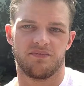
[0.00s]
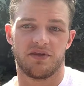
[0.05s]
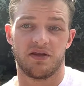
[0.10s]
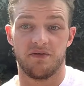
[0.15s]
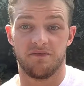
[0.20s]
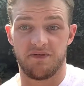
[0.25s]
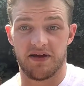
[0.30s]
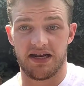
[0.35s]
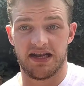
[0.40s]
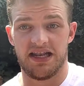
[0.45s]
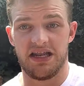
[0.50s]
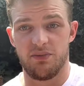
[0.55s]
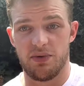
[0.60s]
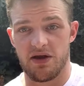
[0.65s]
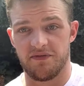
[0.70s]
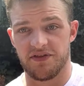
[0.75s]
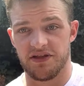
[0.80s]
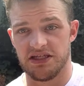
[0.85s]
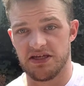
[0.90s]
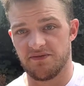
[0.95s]
Finally, we have
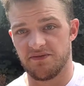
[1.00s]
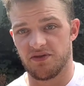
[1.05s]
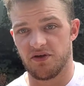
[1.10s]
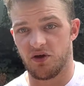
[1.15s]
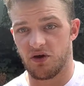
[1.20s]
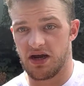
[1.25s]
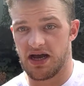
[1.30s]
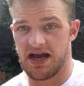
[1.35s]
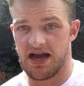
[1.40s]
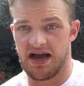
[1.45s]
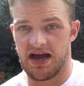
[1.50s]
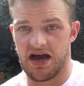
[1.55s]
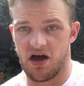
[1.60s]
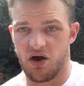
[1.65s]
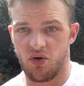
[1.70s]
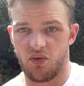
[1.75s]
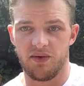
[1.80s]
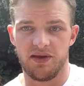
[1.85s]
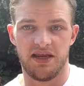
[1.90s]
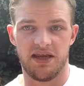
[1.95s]
the diphthong
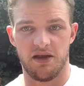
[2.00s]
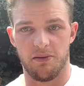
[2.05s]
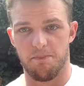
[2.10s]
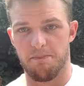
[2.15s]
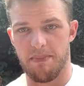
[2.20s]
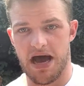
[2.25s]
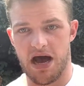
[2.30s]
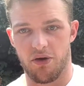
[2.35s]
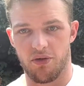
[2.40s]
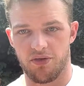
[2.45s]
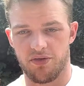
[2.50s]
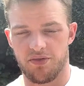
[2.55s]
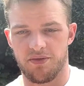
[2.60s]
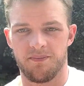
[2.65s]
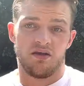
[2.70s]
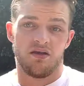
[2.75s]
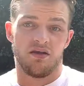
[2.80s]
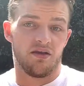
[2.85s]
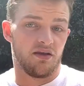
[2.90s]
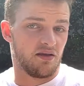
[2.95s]
ow in mouth.
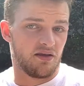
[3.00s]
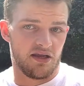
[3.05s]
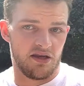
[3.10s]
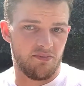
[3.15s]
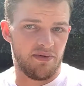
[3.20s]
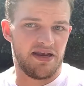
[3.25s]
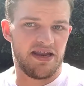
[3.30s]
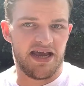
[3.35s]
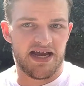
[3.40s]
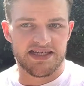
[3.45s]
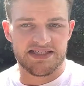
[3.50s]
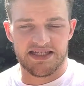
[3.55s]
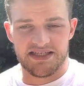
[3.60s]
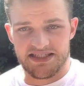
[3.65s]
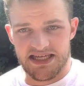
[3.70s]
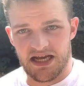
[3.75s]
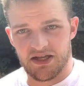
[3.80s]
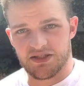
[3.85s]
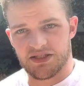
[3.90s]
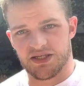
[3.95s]
In many accents
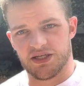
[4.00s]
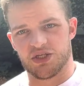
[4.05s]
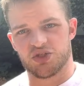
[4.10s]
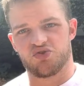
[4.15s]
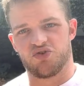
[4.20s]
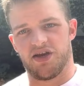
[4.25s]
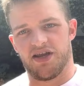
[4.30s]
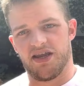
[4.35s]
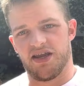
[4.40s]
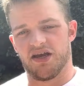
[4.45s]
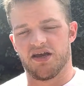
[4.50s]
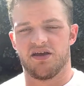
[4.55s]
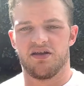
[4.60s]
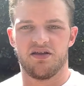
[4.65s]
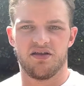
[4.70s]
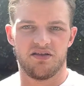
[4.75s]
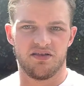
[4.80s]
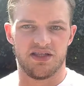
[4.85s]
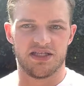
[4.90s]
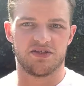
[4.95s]
outside Australia,
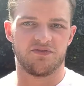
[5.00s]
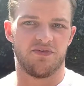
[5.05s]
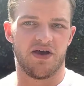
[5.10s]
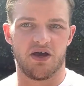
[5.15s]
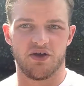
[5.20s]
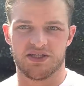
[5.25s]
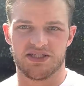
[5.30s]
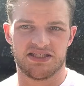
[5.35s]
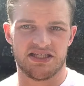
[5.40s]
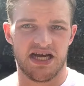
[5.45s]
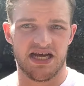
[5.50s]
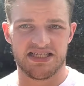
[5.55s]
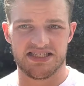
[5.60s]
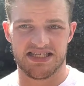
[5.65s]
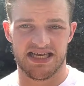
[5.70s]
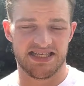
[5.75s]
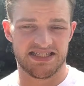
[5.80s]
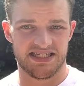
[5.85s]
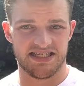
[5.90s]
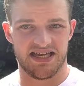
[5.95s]
this vowel starts
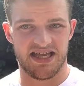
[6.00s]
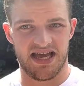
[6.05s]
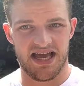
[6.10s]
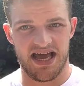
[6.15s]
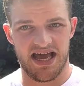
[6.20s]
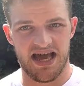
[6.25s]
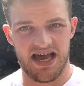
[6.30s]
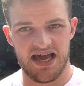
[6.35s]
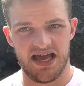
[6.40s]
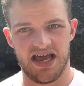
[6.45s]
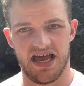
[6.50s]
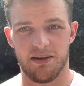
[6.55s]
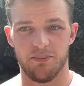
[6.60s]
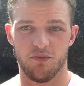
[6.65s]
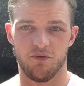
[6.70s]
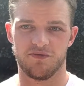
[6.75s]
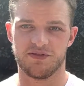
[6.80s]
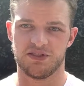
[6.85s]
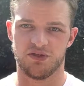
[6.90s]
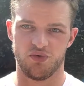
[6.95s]
as an A and
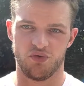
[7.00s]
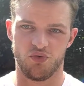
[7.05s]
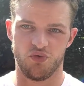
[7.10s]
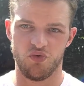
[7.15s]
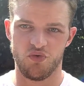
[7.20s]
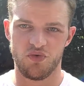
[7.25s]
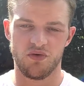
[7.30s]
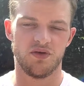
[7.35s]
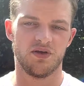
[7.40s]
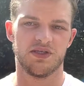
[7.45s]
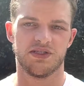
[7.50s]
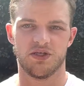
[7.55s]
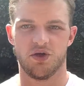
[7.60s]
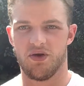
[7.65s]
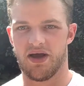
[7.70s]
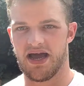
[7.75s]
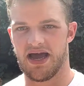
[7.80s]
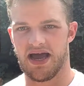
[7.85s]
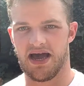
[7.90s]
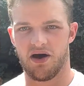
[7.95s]
moves to U, so
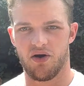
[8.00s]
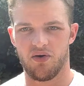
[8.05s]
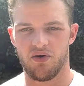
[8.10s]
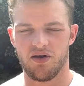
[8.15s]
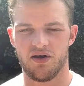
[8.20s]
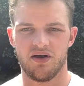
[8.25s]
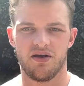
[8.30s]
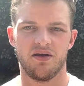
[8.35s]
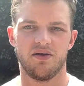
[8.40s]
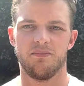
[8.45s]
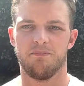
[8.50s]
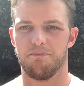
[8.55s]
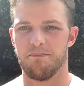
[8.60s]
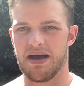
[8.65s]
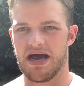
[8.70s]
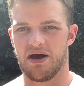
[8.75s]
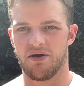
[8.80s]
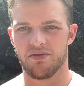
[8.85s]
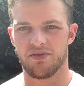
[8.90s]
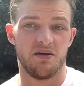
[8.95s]
ow,
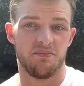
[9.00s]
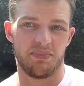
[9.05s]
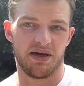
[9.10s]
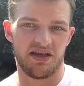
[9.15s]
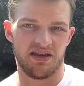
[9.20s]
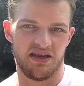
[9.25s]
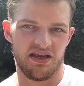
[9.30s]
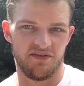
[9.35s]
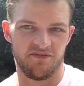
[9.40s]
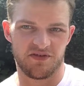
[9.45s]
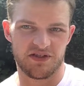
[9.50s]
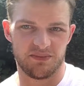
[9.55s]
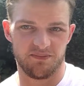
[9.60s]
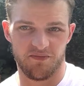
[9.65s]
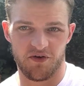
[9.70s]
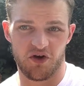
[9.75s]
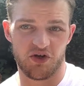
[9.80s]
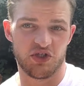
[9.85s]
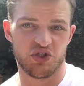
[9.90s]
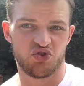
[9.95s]
mouth. But in some
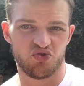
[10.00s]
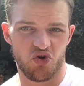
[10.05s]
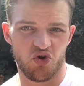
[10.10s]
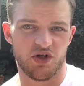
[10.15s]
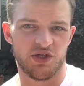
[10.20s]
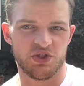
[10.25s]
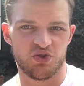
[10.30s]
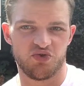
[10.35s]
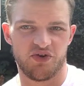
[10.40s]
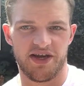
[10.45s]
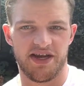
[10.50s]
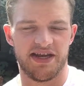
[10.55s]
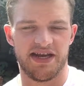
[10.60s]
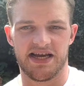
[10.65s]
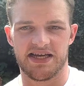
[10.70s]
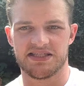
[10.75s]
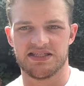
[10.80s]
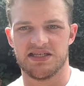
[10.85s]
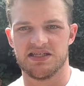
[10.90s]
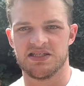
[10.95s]
very strong Australian
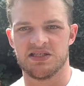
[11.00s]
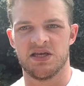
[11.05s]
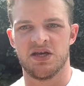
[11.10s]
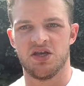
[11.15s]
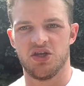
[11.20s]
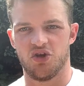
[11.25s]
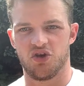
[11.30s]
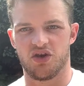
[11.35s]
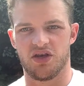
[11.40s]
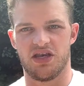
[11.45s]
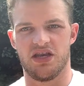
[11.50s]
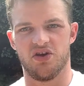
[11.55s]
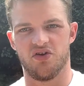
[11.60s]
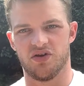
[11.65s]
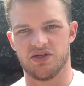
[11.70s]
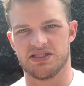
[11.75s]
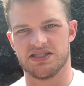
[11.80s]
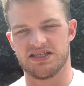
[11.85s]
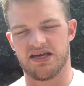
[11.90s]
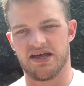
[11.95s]
accents, you can hear
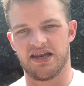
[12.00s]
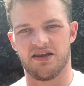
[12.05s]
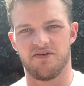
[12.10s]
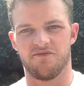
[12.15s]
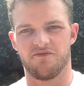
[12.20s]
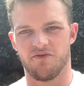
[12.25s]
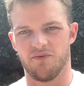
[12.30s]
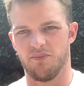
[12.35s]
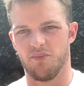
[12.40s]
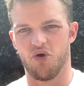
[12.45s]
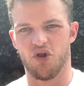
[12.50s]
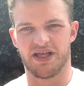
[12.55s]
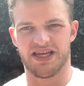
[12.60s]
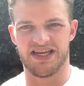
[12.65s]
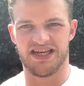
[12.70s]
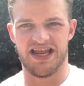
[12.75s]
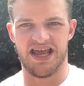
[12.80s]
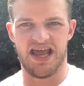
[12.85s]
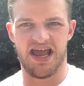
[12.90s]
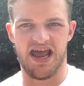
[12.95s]
it starting from more like
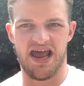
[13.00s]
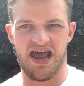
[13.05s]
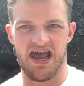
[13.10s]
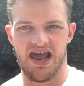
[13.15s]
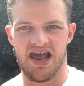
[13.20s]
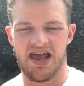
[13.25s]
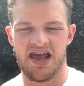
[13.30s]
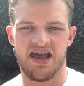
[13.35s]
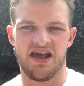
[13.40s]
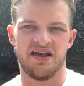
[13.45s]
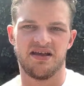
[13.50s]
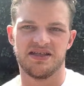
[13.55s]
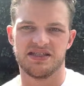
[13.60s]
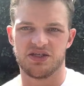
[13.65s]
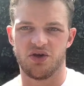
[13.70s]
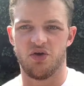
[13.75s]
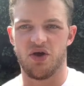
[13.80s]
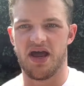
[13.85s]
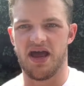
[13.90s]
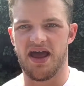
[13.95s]
an A.
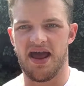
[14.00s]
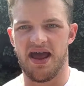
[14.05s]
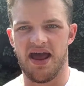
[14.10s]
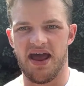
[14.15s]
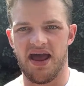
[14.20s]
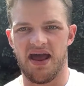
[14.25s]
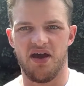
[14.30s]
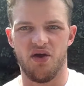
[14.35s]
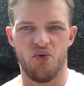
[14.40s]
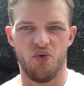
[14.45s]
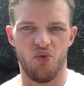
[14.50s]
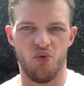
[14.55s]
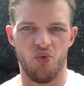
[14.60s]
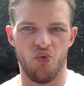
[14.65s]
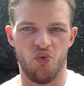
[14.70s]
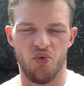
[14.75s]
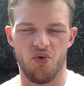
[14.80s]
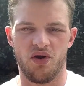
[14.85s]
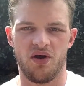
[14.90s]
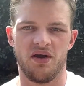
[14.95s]
So A,
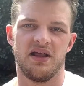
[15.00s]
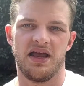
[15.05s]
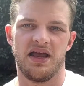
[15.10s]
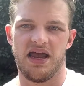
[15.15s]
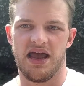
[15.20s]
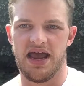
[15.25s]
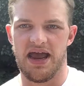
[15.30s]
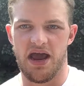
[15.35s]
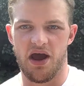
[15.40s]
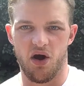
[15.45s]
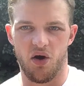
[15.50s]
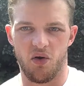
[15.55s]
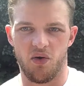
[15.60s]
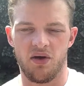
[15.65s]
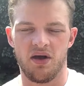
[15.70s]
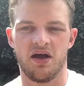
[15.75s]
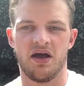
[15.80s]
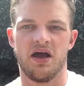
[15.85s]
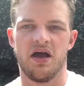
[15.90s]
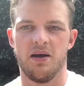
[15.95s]
U, ow.
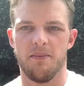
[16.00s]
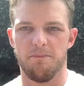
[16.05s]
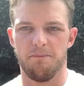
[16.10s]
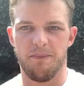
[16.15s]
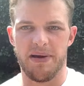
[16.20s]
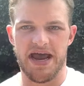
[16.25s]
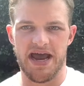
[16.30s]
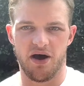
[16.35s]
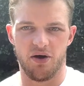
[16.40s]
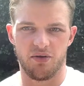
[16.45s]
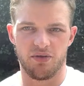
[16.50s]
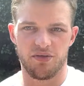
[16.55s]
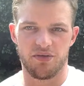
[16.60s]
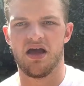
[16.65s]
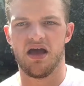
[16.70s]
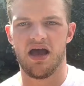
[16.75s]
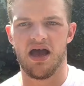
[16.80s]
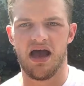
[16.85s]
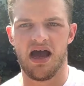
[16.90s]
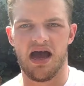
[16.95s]
Mouth.
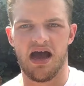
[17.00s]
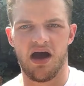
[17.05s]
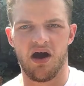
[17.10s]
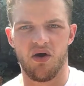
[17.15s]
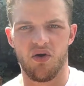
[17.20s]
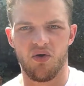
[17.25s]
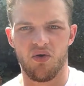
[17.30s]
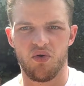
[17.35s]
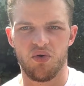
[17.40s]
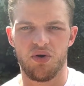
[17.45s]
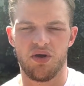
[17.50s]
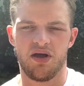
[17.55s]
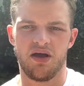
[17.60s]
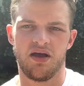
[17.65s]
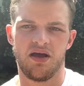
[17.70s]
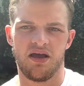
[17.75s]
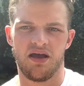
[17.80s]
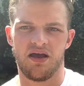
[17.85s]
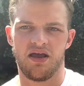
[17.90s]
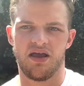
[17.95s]
Ow.
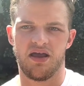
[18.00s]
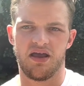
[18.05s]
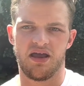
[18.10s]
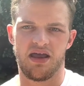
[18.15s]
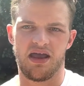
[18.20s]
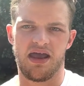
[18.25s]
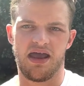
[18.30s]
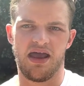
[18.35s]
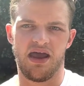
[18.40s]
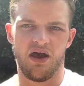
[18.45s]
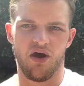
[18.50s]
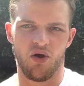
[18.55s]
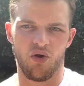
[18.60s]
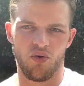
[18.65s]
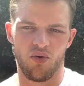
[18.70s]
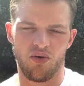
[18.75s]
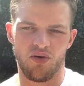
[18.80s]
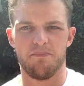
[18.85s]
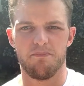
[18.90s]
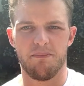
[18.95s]
Ow.
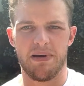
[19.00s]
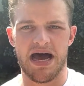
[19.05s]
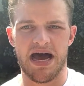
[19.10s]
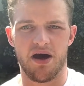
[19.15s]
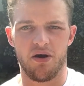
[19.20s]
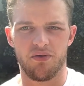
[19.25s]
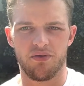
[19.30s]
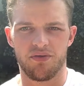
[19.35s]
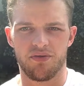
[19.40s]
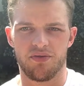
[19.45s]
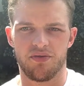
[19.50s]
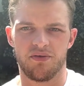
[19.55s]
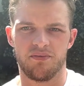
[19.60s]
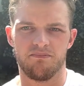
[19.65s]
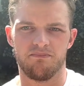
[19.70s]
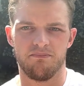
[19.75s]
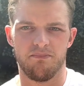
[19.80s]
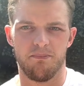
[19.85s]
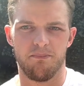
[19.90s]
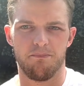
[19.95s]
Mouth.
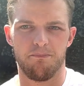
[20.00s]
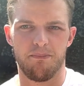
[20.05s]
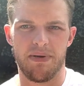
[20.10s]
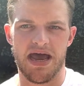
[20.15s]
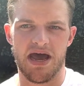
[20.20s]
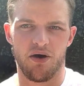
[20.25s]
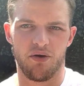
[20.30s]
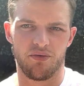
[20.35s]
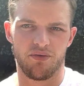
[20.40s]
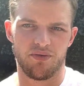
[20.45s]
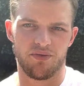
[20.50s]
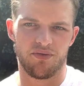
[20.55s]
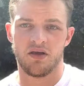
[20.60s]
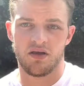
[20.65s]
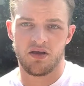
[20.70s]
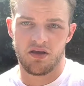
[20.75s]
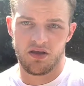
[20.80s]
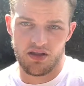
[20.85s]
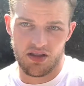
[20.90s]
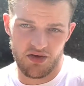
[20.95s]
Mouth.
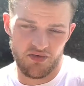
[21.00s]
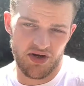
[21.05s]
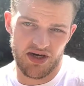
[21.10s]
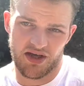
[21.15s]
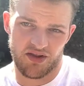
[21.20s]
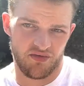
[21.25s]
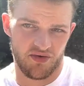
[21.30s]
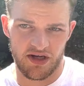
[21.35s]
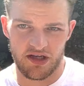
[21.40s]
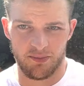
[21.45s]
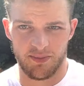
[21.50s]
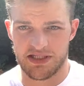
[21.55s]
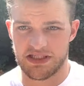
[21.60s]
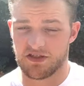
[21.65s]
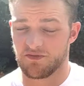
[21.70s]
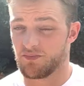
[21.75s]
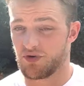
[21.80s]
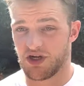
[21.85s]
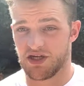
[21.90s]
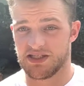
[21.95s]
There are other elements
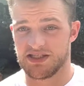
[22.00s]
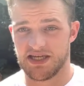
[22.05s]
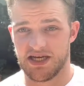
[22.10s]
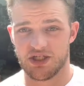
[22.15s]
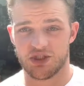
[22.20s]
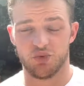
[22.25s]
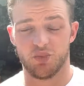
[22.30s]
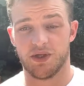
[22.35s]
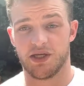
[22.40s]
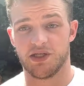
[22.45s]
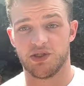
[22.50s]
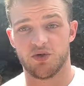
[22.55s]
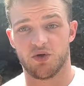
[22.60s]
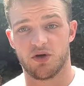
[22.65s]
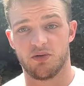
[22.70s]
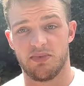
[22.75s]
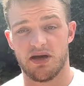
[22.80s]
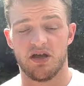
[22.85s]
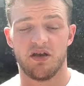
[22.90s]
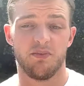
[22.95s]
of pronunciation we can talk
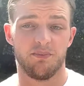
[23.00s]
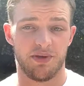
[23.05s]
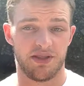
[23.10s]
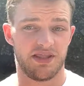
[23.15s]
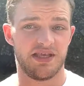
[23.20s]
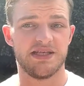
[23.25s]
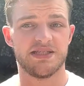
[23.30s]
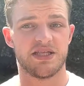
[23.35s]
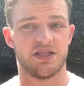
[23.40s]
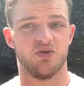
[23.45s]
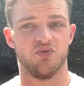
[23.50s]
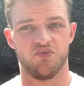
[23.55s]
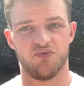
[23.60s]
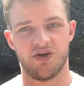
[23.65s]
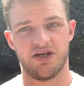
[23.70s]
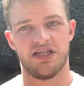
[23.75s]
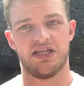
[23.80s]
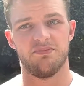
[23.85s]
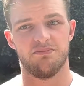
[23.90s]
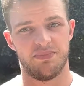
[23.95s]
about, but these are the
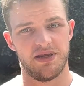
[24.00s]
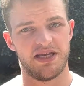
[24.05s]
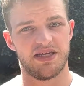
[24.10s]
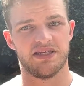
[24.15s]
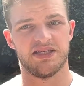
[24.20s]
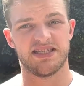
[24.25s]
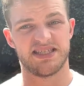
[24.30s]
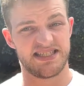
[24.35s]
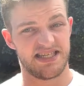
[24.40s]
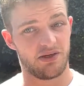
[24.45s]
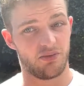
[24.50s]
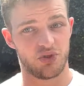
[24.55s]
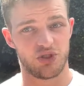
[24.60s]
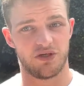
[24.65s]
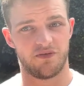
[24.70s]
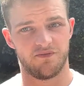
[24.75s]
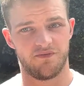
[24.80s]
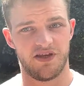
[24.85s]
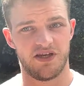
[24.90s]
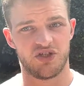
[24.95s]
really big
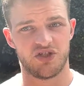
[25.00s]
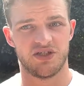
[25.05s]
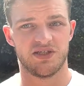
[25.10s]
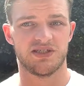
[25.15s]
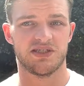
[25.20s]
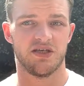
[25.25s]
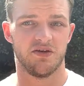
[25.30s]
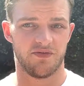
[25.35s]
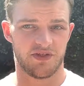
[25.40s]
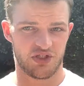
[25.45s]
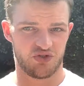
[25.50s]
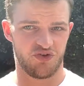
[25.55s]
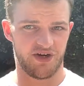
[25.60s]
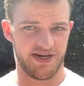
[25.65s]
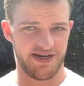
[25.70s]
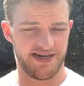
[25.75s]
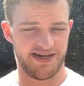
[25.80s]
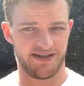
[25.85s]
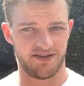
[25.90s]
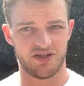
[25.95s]
distinguishing features of
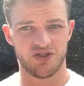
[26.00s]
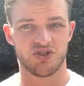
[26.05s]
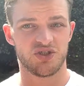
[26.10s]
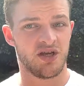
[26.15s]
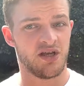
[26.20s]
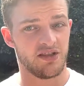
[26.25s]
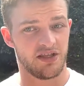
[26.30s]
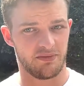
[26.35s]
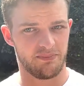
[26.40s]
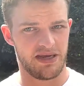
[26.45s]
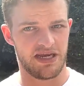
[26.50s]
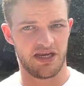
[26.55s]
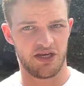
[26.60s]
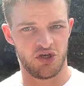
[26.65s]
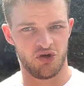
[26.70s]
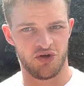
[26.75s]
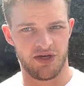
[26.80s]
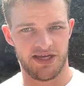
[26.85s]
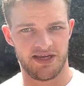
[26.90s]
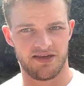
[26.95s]
Australian English that make it
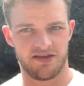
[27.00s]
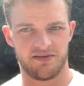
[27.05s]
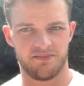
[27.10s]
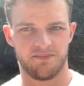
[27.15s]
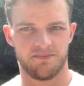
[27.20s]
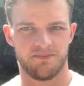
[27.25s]
unique.